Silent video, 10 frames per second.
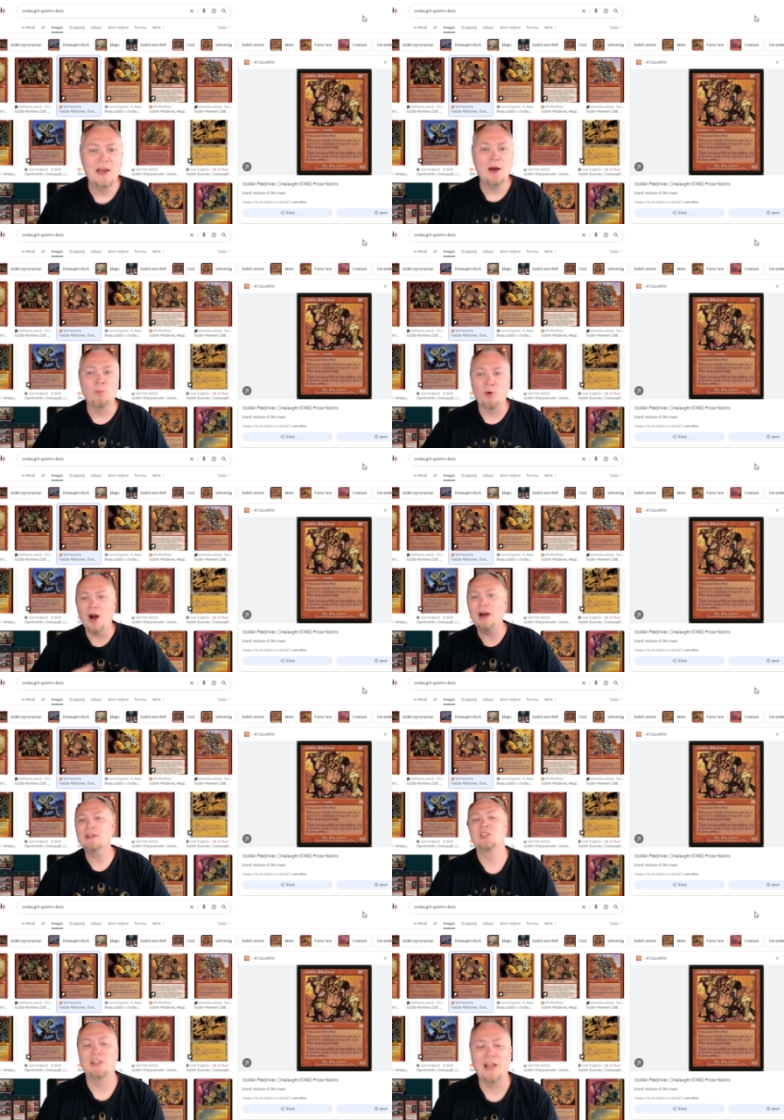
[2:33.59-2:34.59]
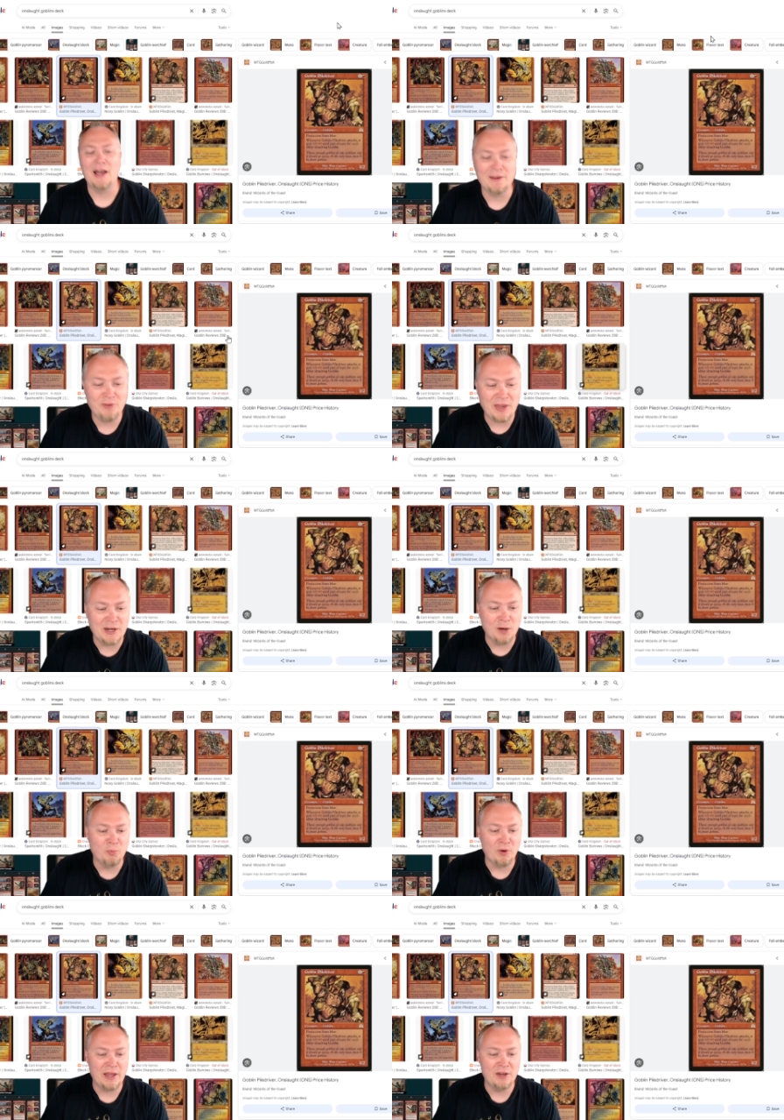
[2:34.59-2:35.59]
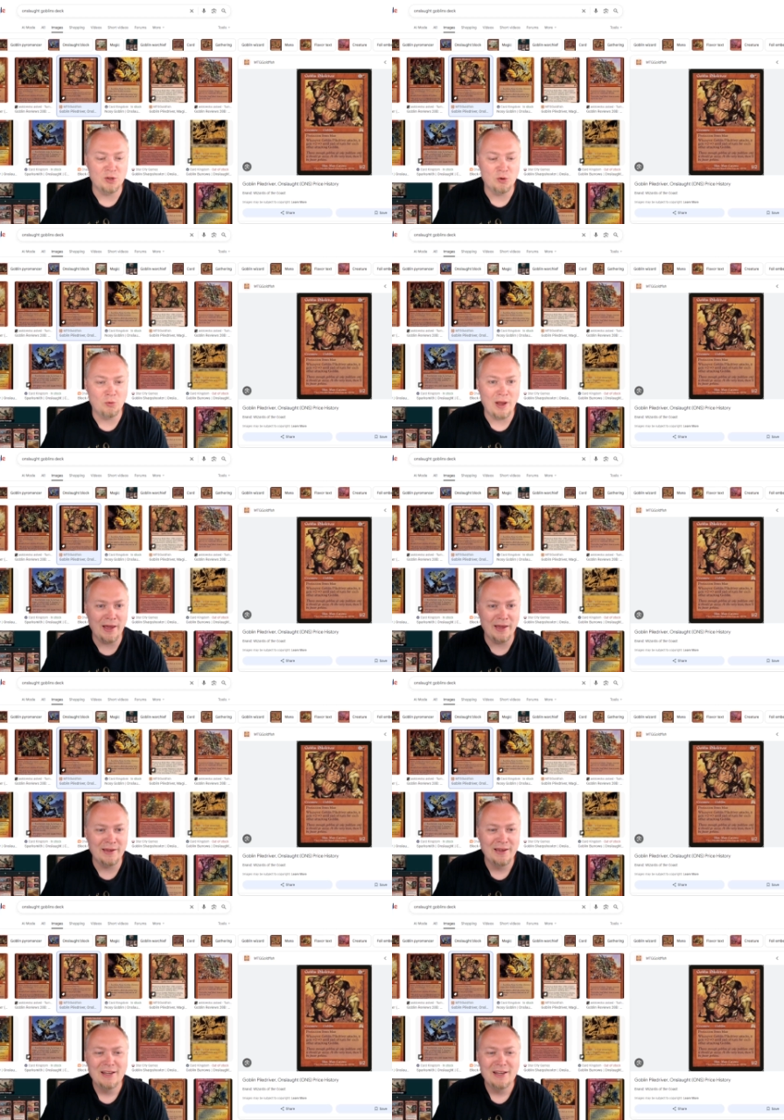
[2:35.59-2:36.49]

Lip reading: brought to life in a brand new way.